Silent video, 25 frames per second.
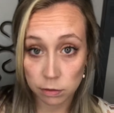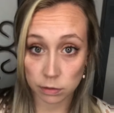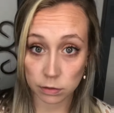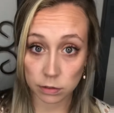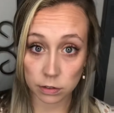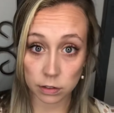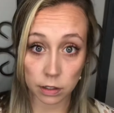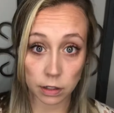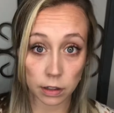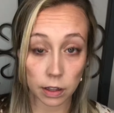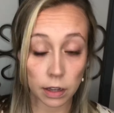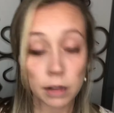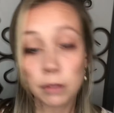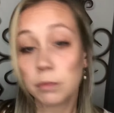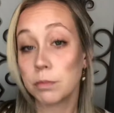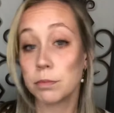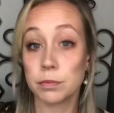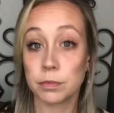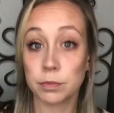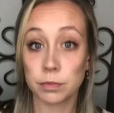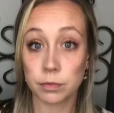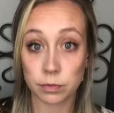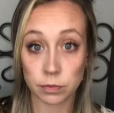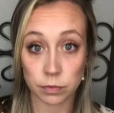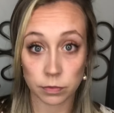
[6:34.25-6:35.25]
See that?
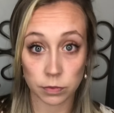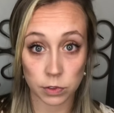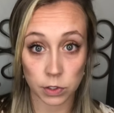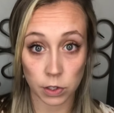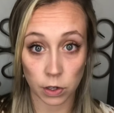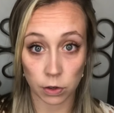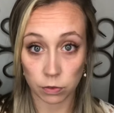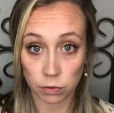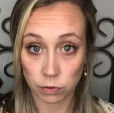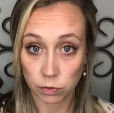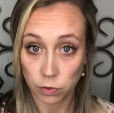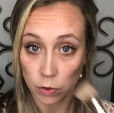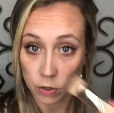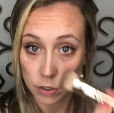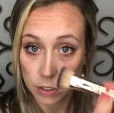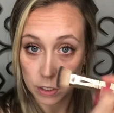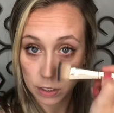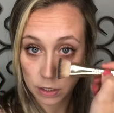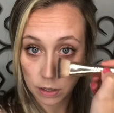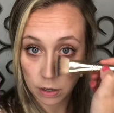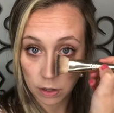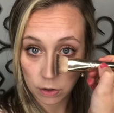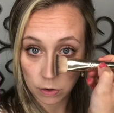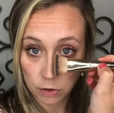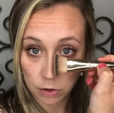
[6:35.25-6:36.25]
So
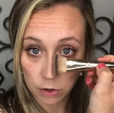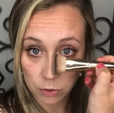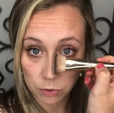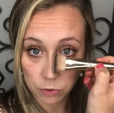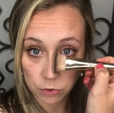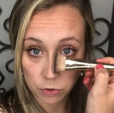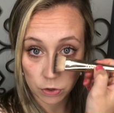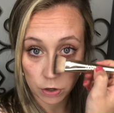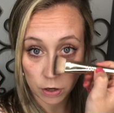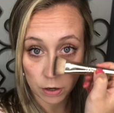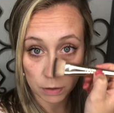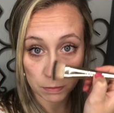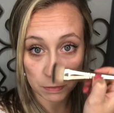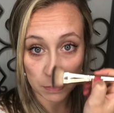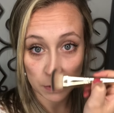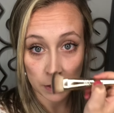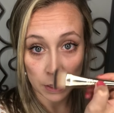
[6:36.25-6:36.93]
$14 nose job.